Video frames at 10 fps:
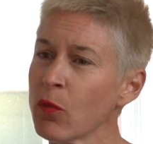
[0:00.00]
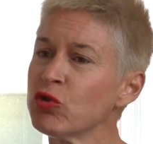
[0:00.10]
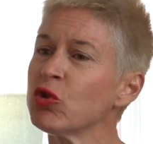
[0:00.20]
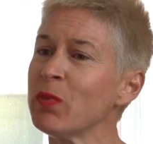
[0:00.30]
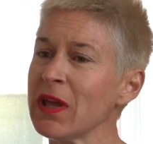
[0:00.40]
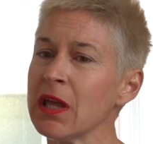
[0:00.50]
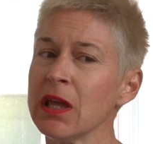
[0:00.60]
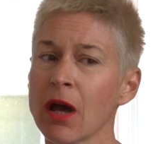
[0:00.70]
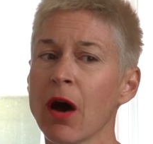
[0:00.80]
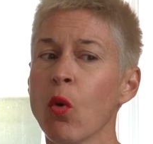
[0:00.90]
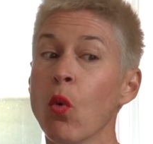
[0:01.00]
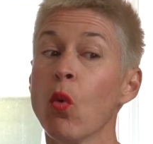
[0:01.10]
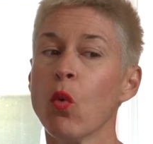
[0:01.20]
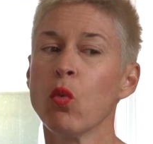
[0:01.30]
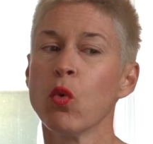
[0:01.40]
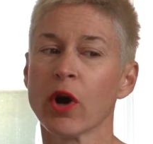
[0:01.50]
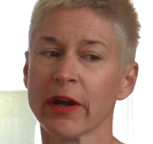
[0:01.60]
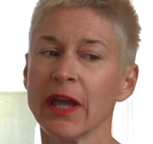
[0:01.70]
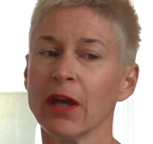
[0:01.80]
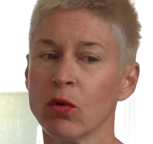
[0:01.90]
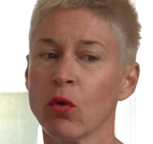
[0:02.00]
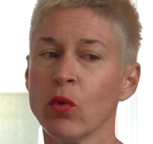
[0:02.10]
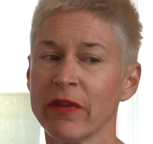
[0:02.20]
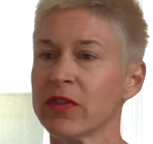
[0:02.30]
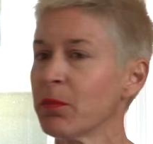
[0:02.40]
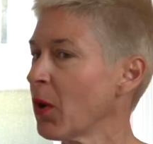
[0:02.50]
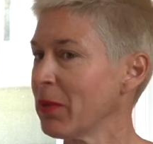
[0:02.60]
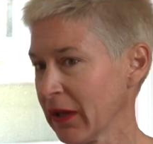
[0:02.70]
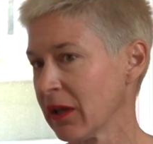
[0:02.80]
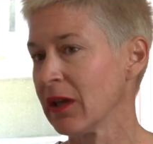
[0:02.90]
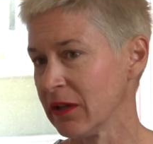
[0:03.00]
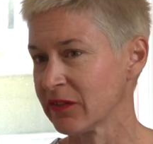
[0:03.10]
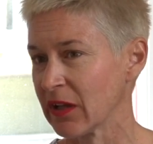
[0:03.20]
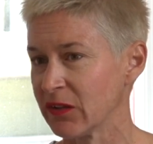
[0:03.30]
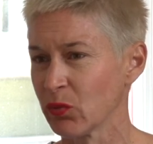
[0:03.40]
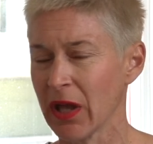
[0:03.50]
to be working with the public, in a sense.